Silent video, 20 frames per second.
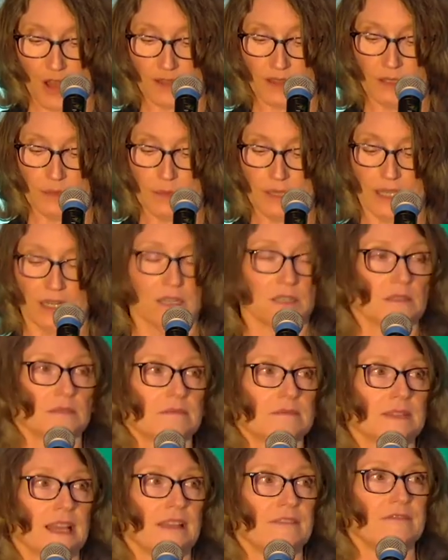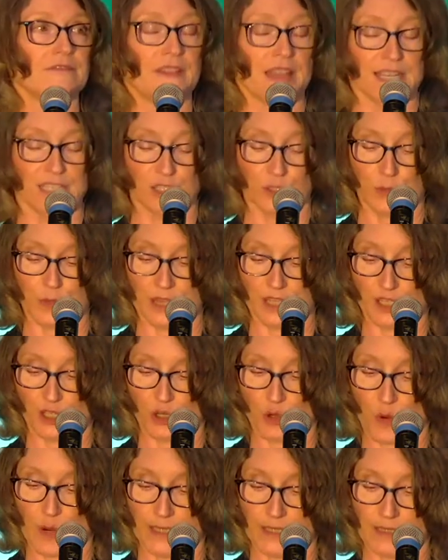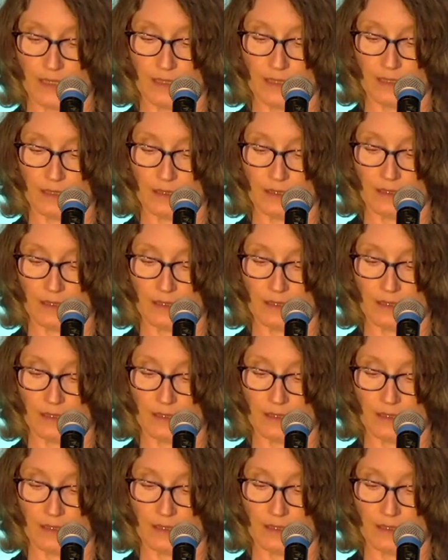in the middle and faced with a choice.